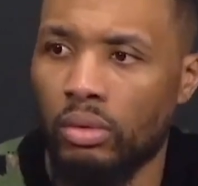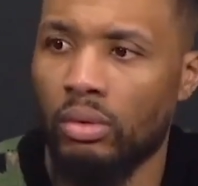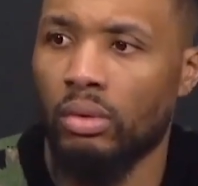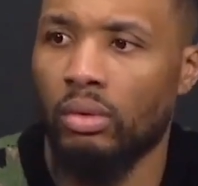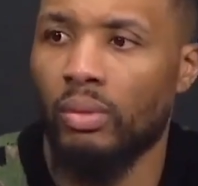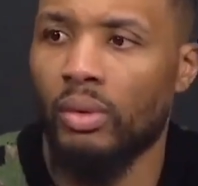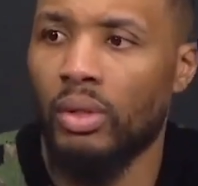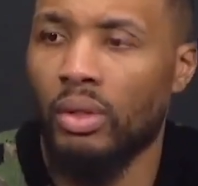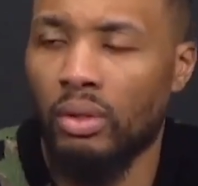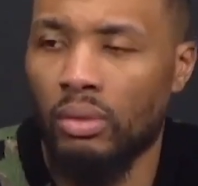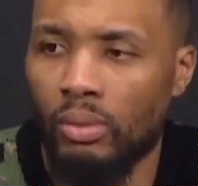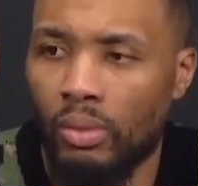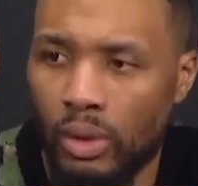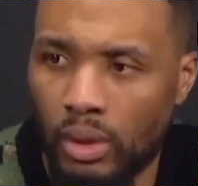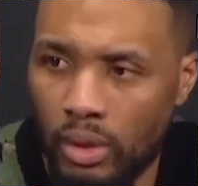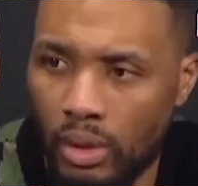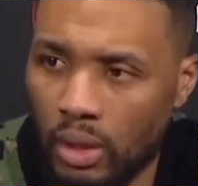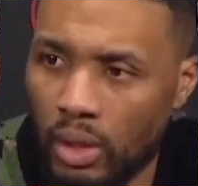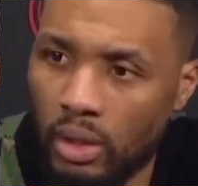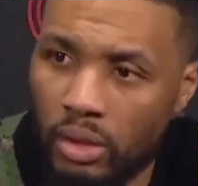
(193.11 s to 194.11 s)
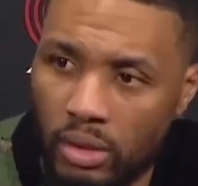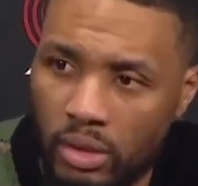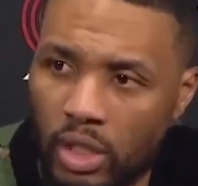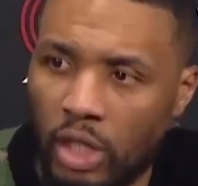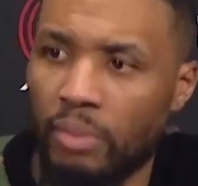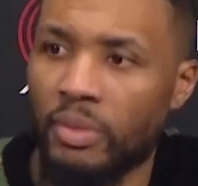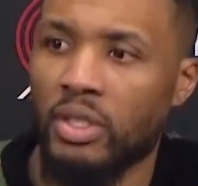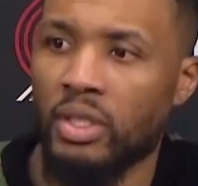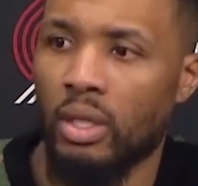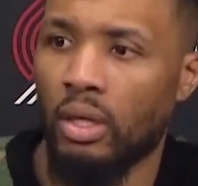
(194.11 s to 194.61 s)
I think it's the Heat he's going
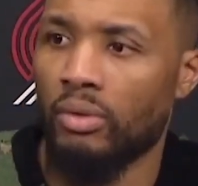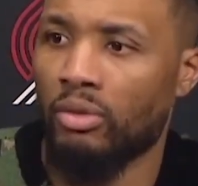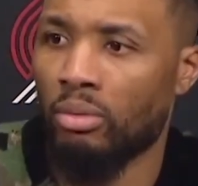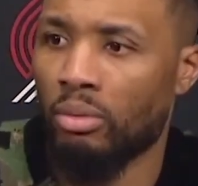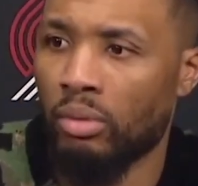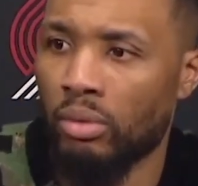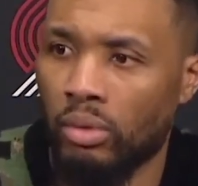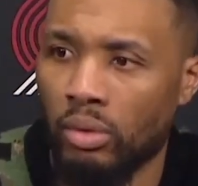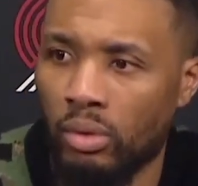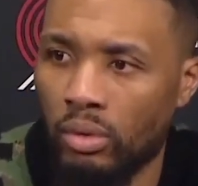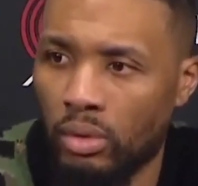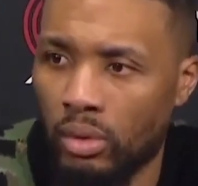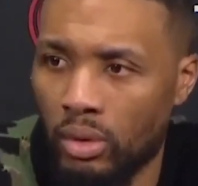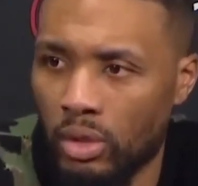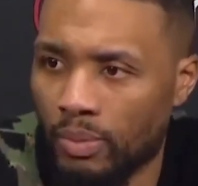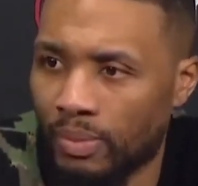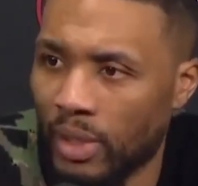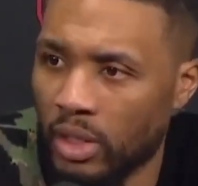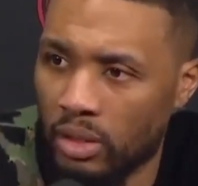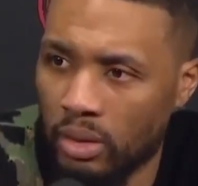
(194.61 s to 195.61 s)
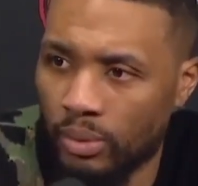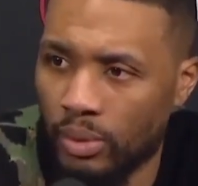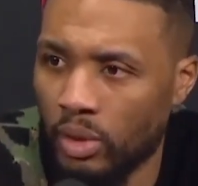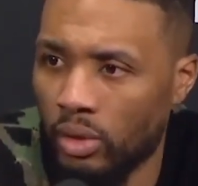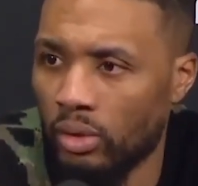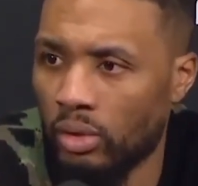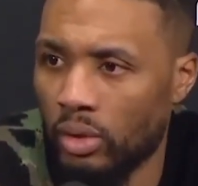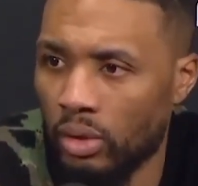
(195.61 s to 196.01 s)
to go to, but